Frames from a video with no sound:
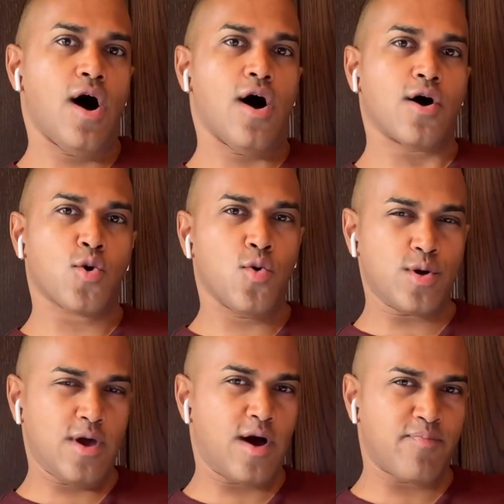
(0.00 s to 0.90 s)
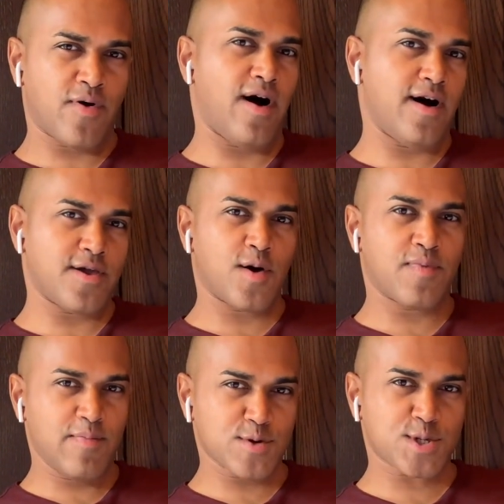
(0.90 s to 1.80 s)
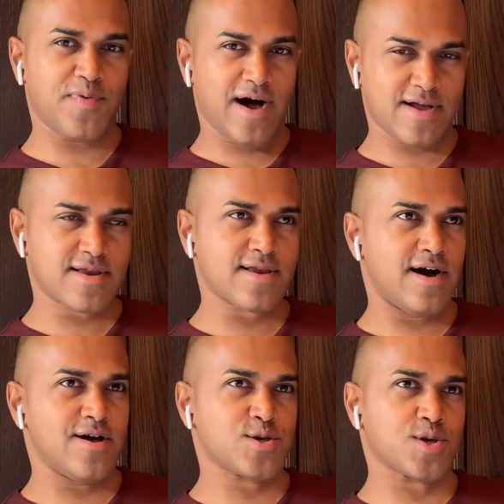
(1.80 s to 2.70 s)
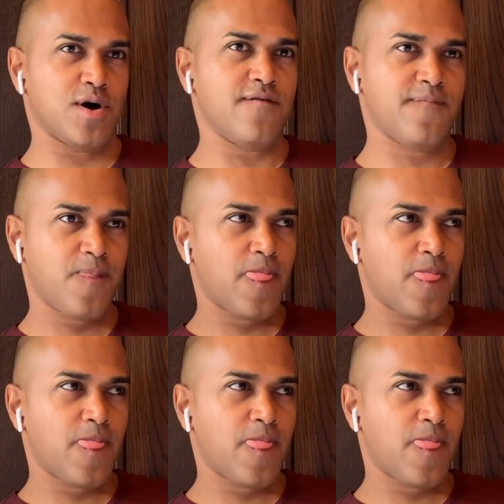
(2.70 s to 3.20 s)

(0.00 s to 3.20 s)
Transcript: uh, cool young uh, young people spot, guys. So.